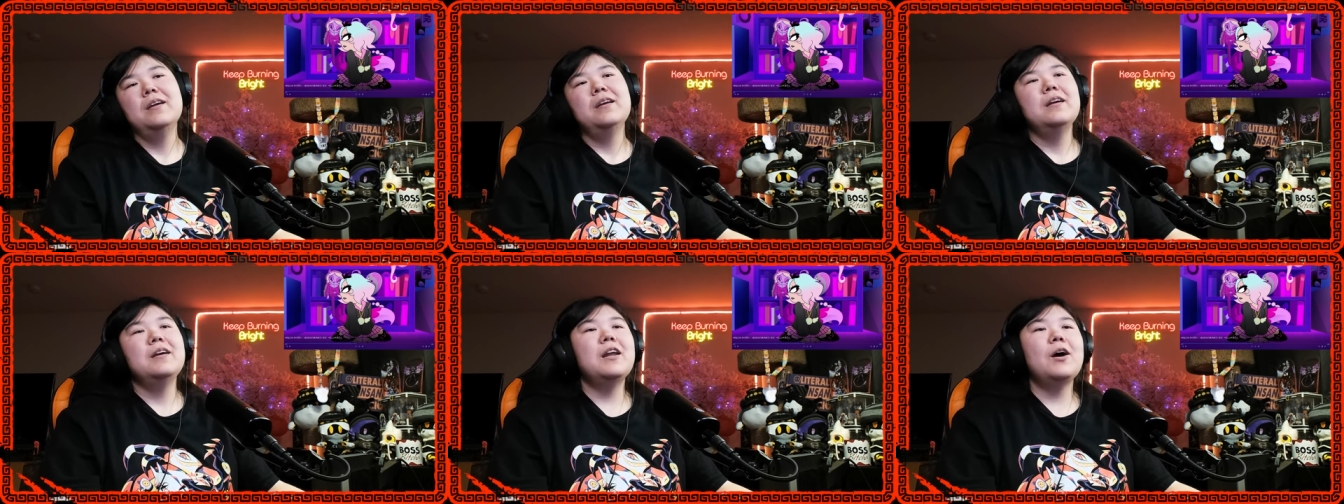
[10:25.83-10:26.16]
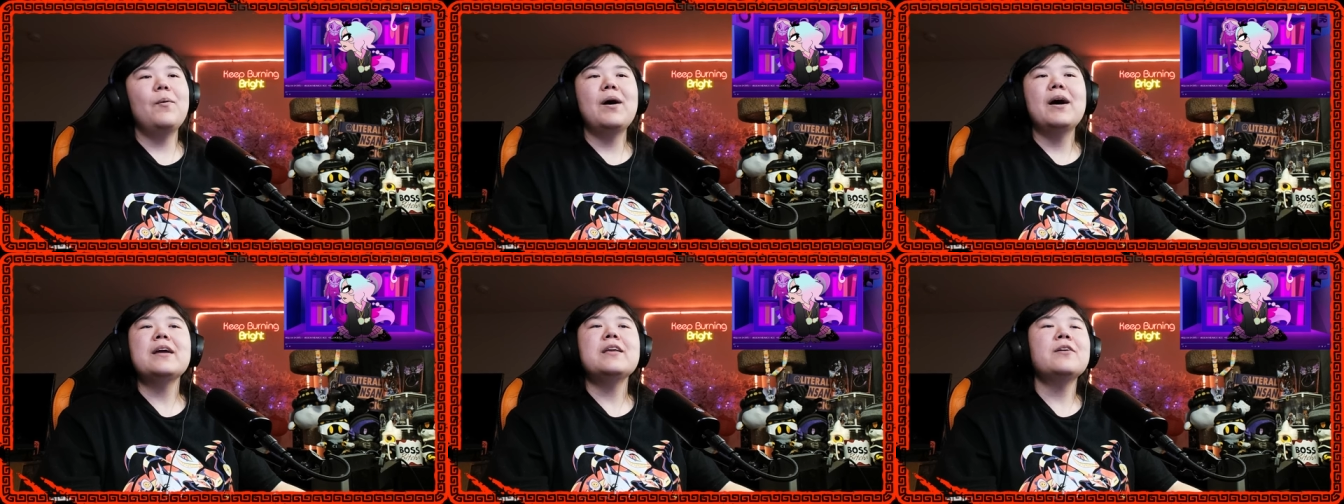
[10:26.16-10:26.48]
You
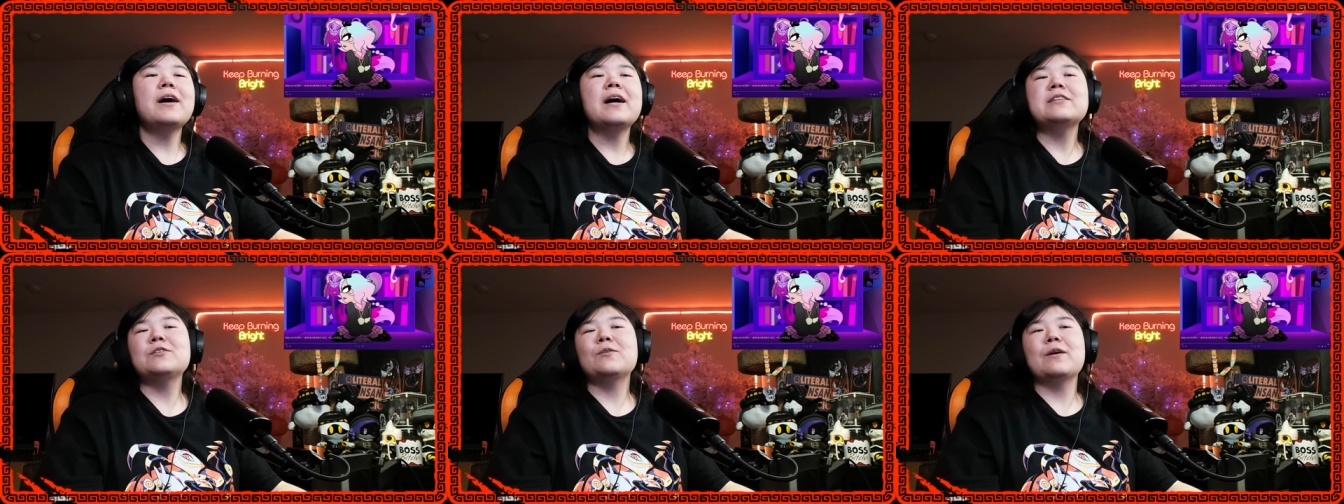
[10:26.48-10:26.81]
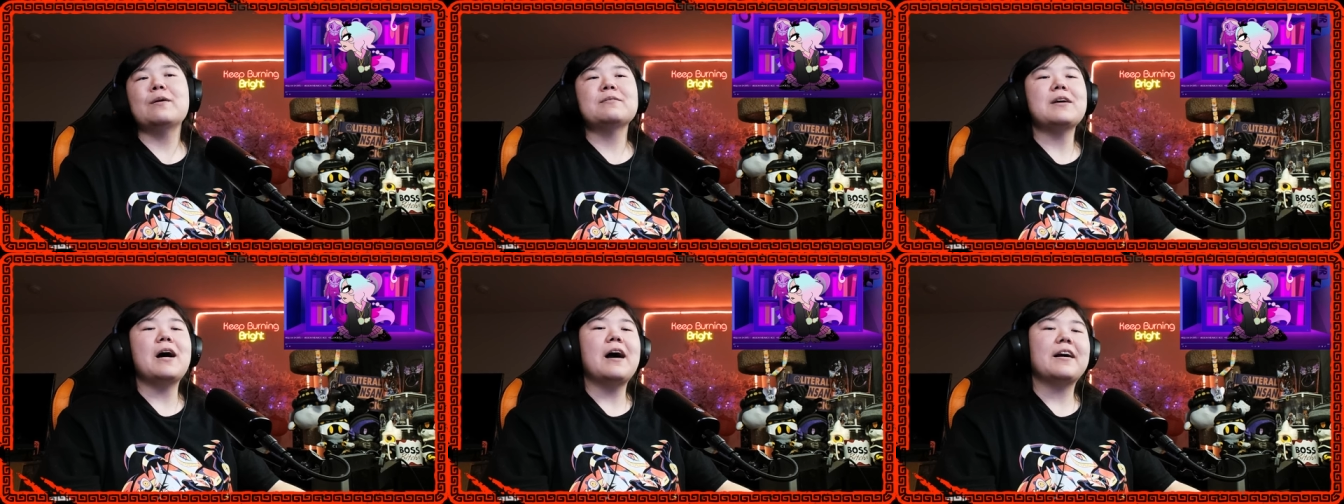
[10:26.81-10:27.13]
know what? You guys know
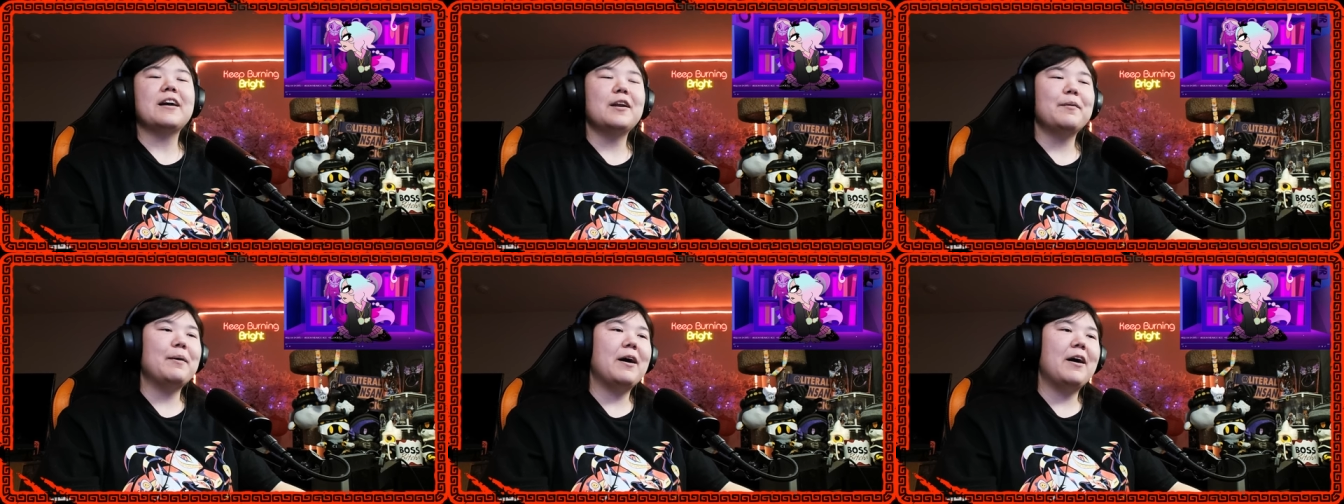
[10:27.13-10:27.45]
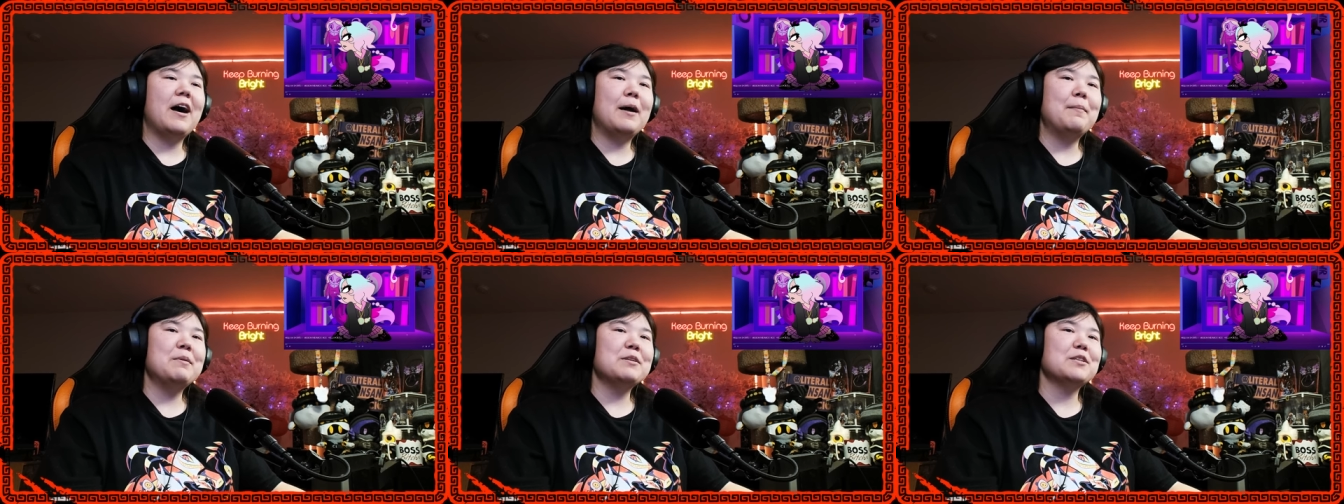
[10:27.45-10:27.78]
what I'm talking
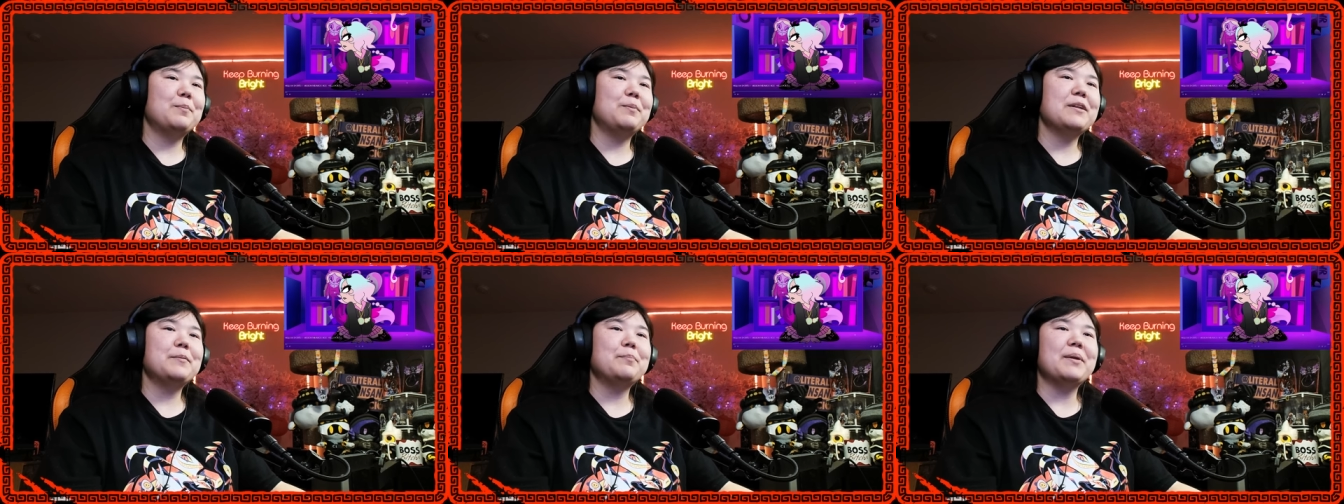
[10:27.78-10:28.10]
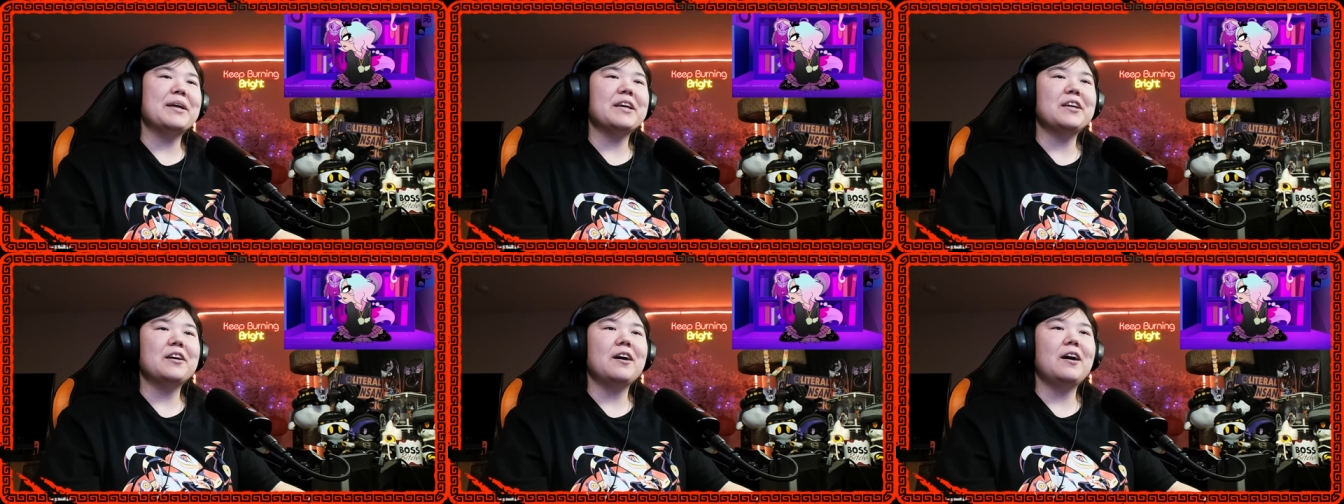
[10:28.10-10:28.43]
about. I'm just completely
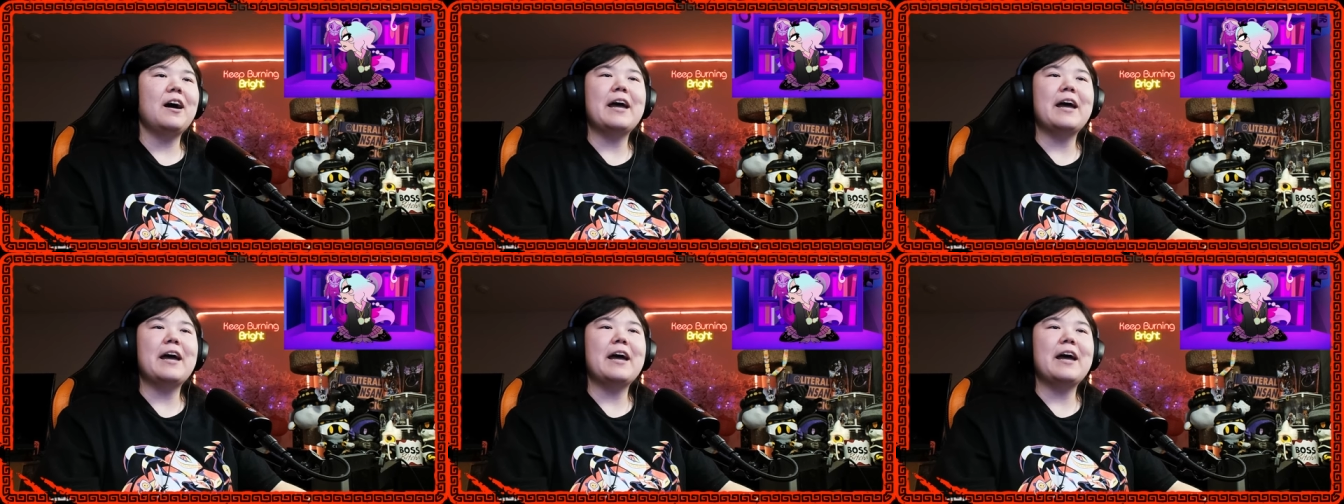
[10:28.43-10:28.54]
blanking.